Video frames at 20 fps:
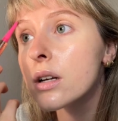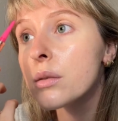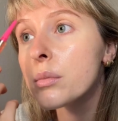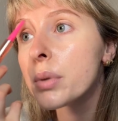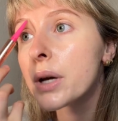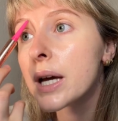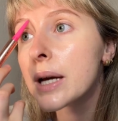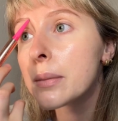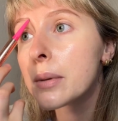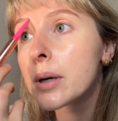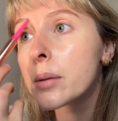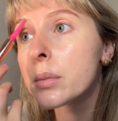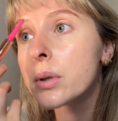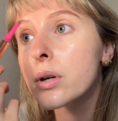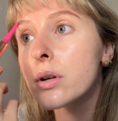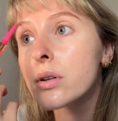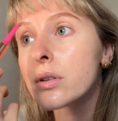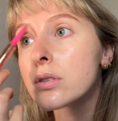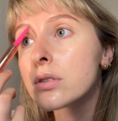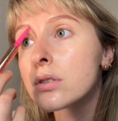pay my
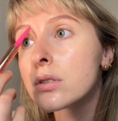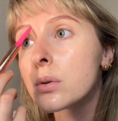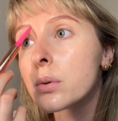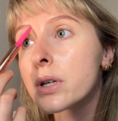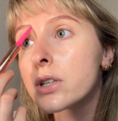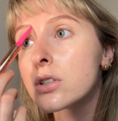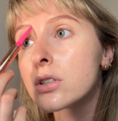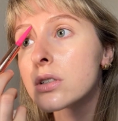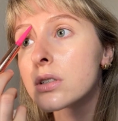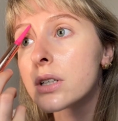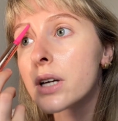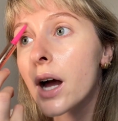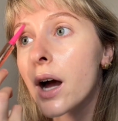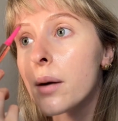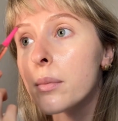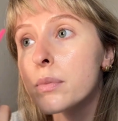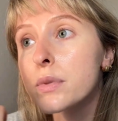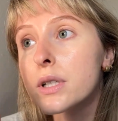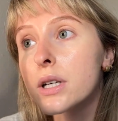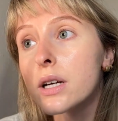bills, so I just
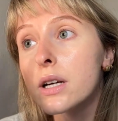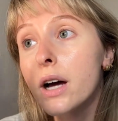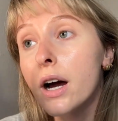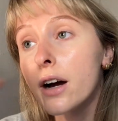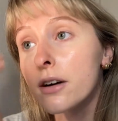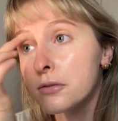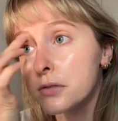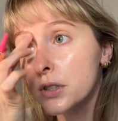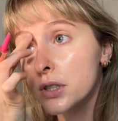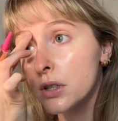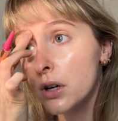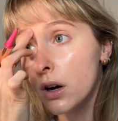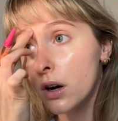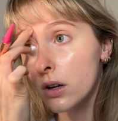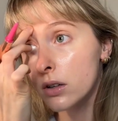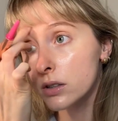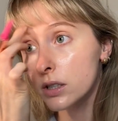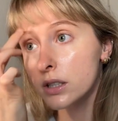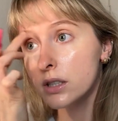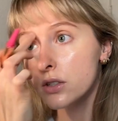kept it after
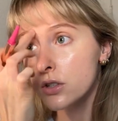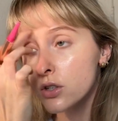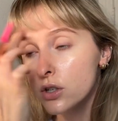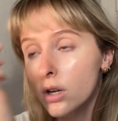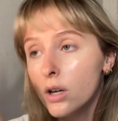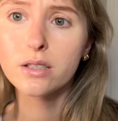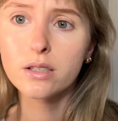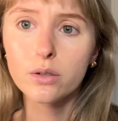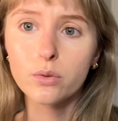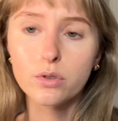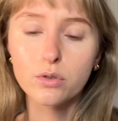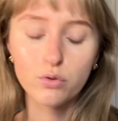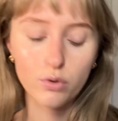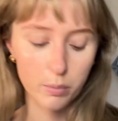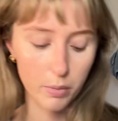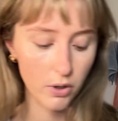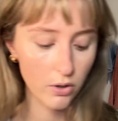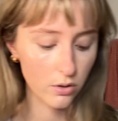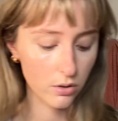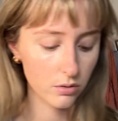college. Since it was
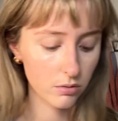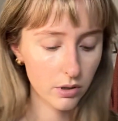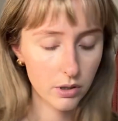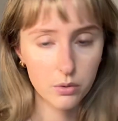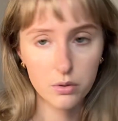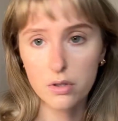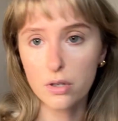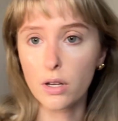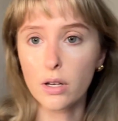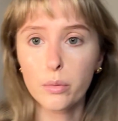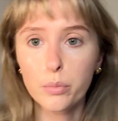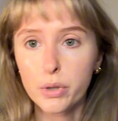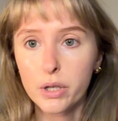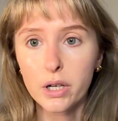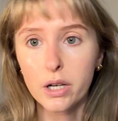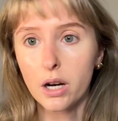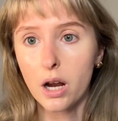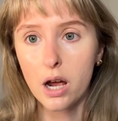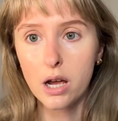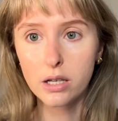remote, it was like
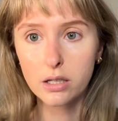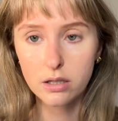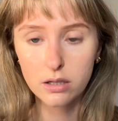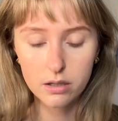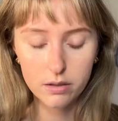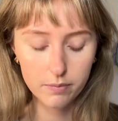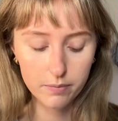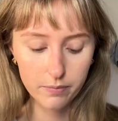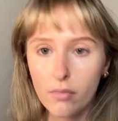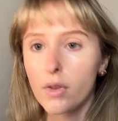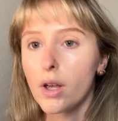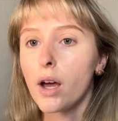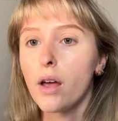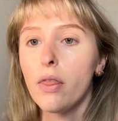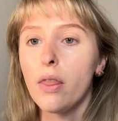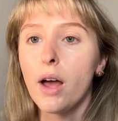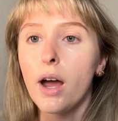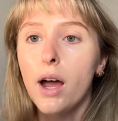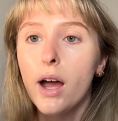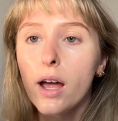pretty nice. And
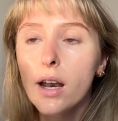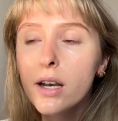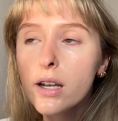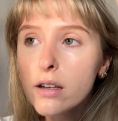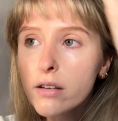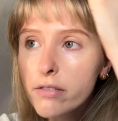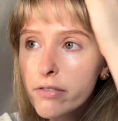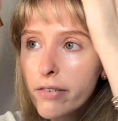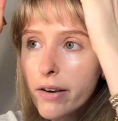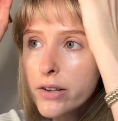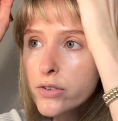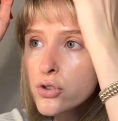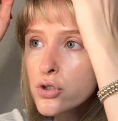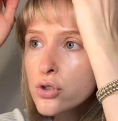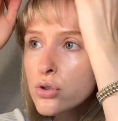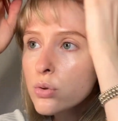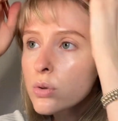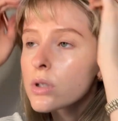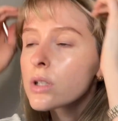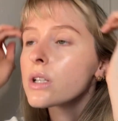then
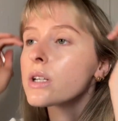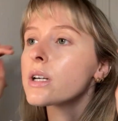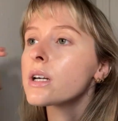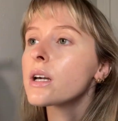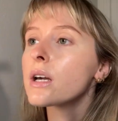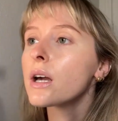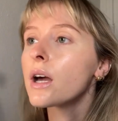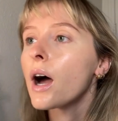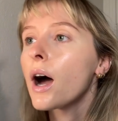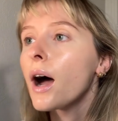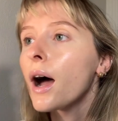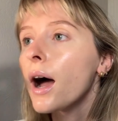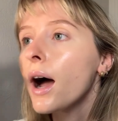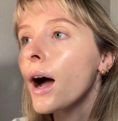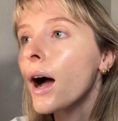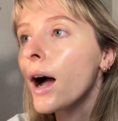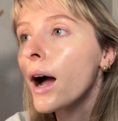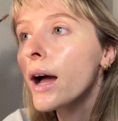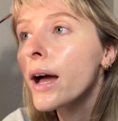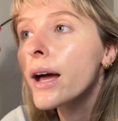eventually
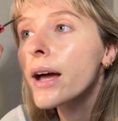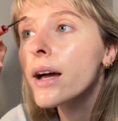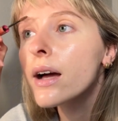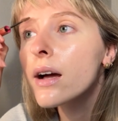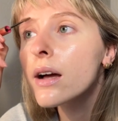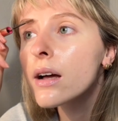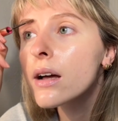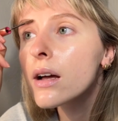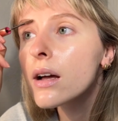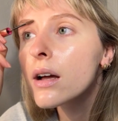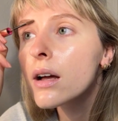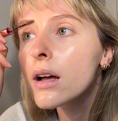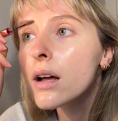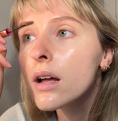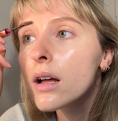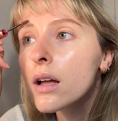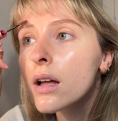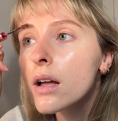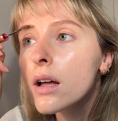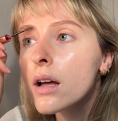I
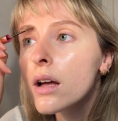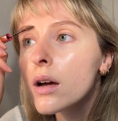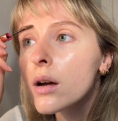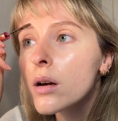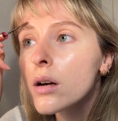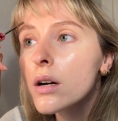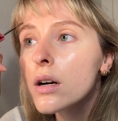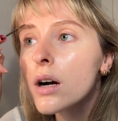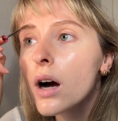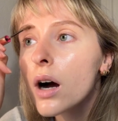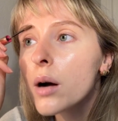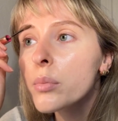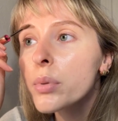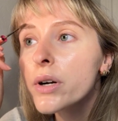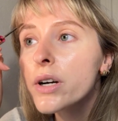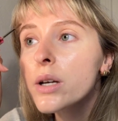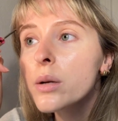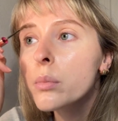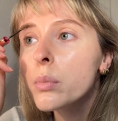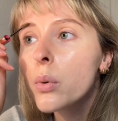got
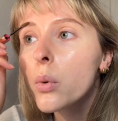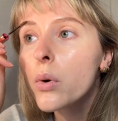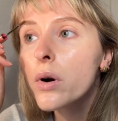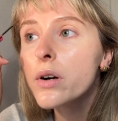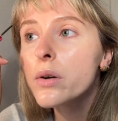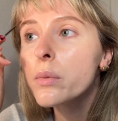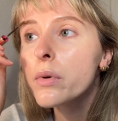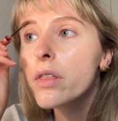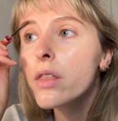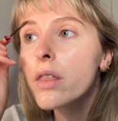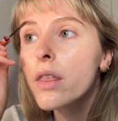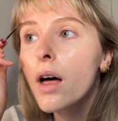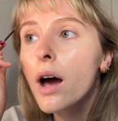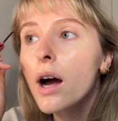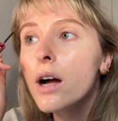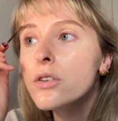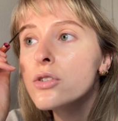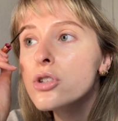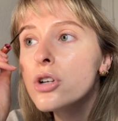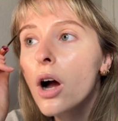pretty bored with
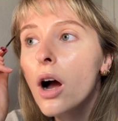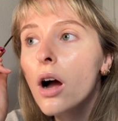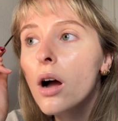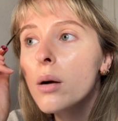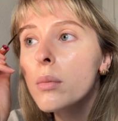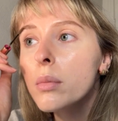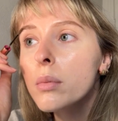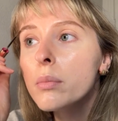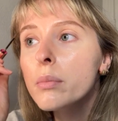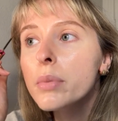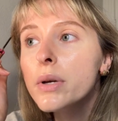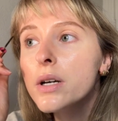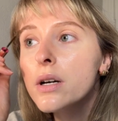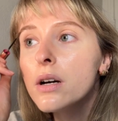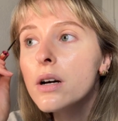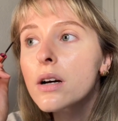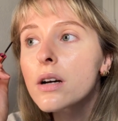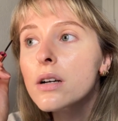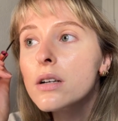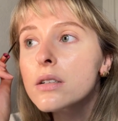that job
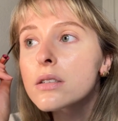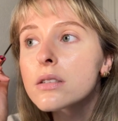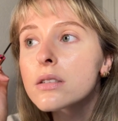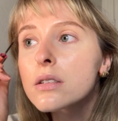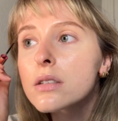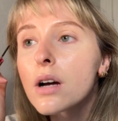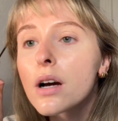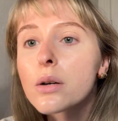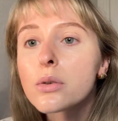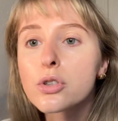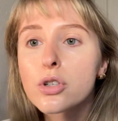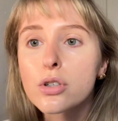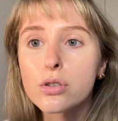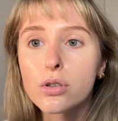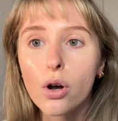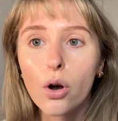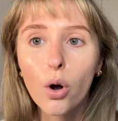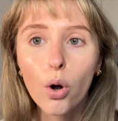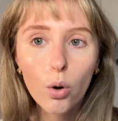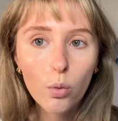because I was just
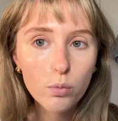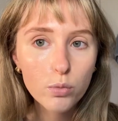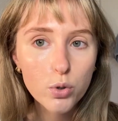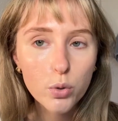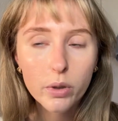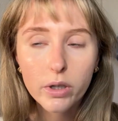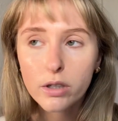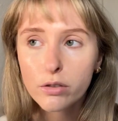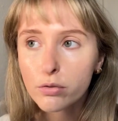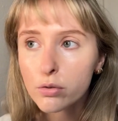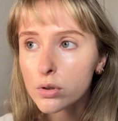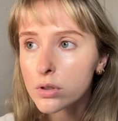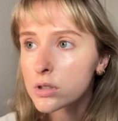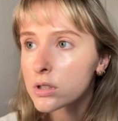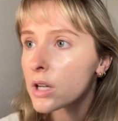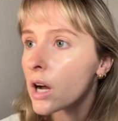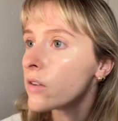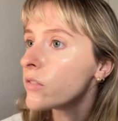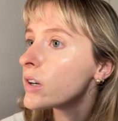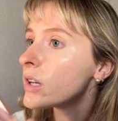home
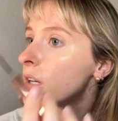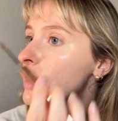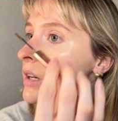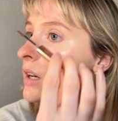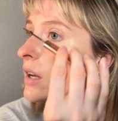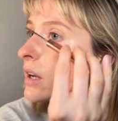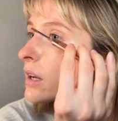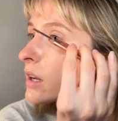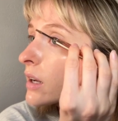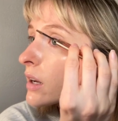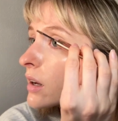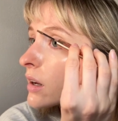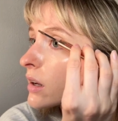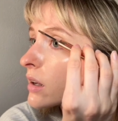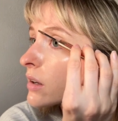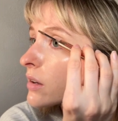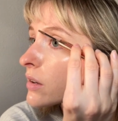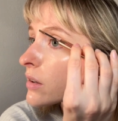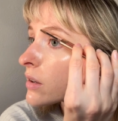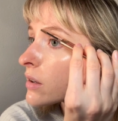24/7,
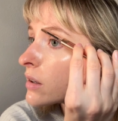and